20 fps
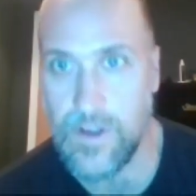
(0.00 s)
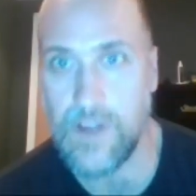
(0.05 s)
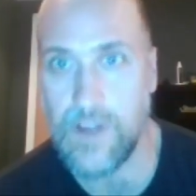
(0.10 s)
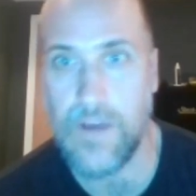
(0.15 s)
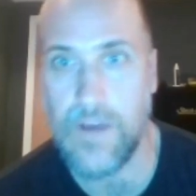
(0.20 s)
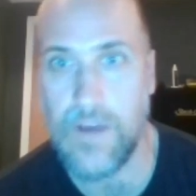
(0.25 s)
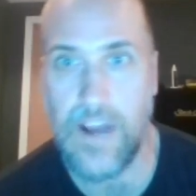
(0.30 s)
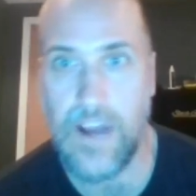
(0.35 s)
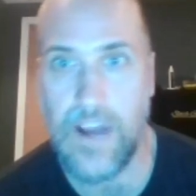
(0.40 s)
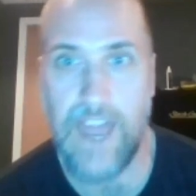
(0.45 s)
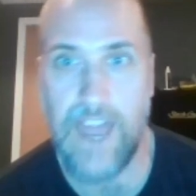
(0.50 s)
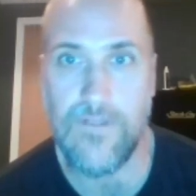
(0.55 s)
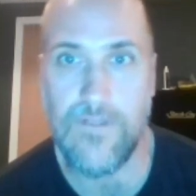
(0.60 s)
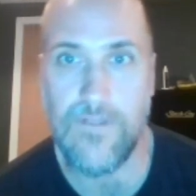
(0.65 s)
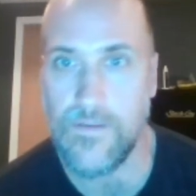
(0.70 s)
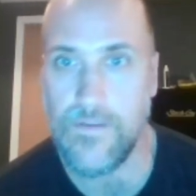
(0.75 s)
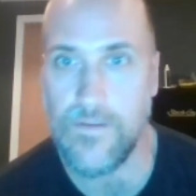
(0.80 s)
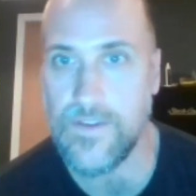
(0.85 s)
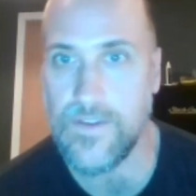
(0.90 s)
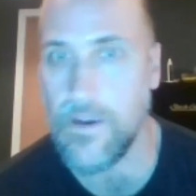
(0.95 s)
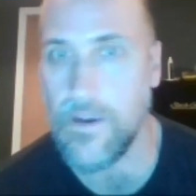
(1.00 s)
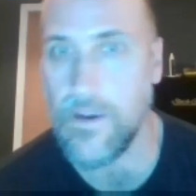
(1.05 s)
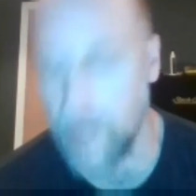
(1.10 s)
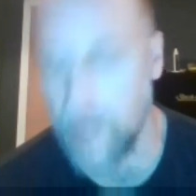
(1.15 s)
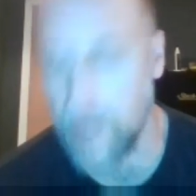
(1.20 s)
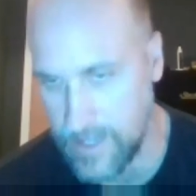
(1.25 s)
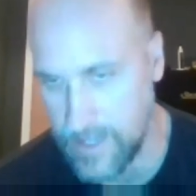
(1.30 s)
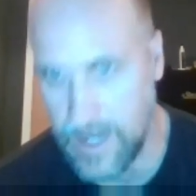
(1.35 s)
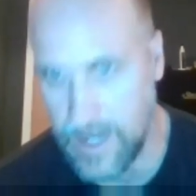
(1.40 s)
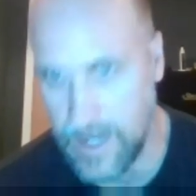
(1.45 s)
about adverbs. So
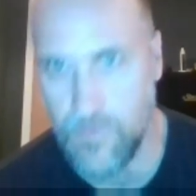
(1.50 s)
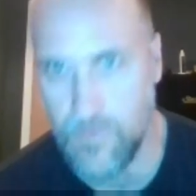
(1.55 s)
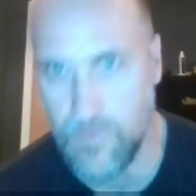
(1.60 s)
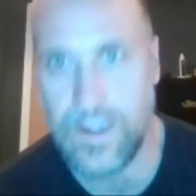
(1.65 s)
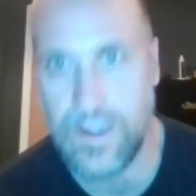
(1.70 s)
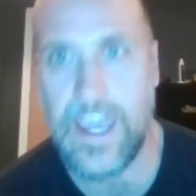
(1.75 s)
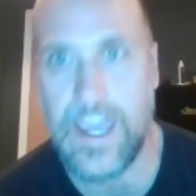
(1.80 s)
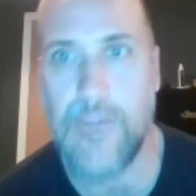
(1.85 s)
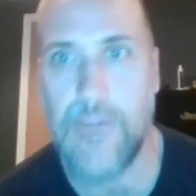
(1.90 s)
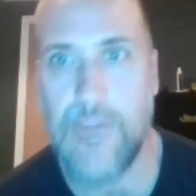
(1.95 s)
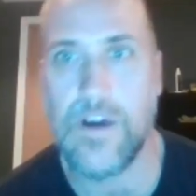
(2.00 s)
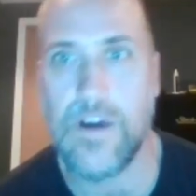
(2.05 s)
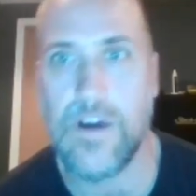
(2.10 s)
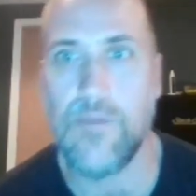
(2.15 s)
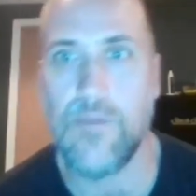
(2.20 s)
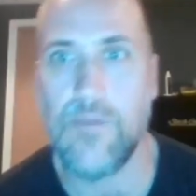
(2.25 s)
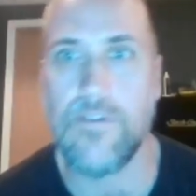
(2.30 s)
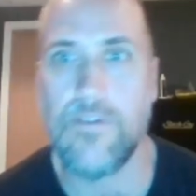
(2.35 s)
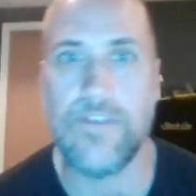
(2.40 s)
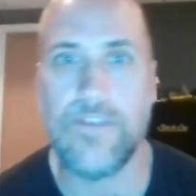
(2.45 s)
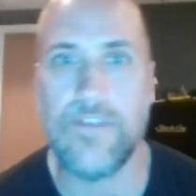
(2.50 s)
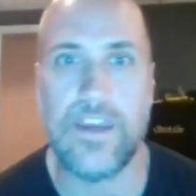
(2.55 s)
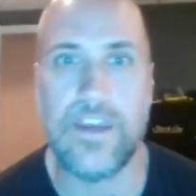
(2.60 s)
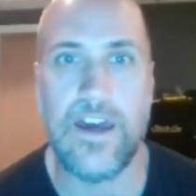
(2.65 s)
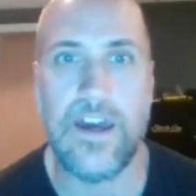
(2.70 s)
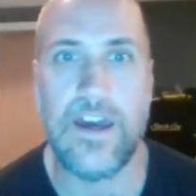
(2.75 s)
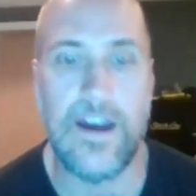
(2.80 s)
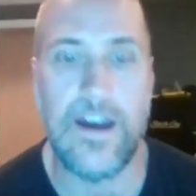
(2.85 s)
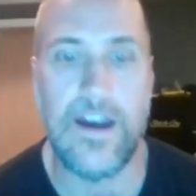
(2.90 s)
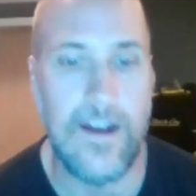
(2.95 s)
let's kind of recap a couple of the
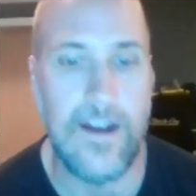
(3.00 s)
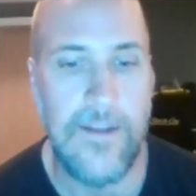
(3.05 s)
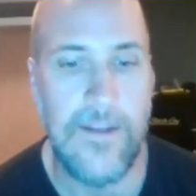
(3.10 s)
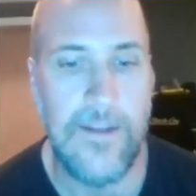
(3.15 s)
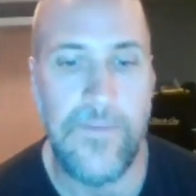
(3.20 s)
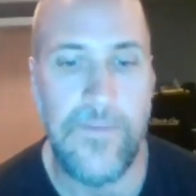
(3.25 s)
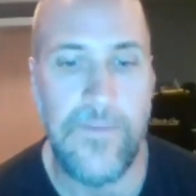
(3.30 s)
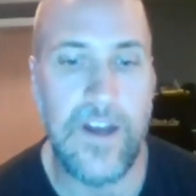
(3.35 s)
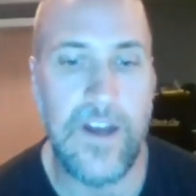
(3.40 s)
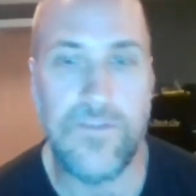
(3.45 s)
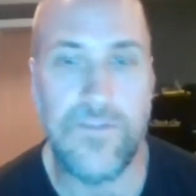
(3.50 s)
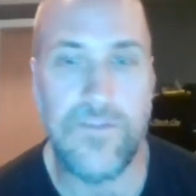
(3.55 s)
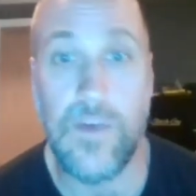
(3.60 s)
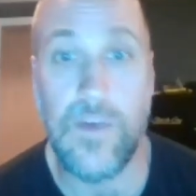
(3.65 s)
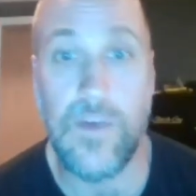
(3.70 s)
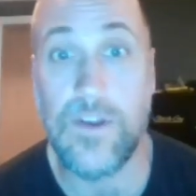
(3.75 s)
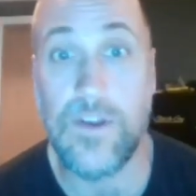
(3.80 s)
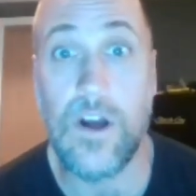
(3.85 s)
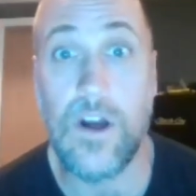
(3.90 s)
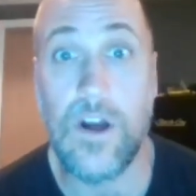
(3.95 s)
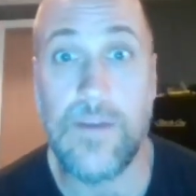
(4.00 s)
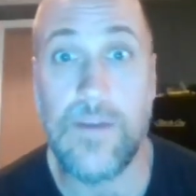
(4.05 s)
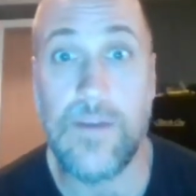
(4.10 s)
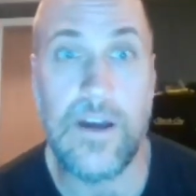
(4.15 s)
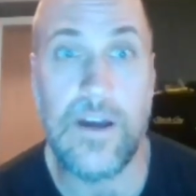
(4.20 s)
uh, items that we talked about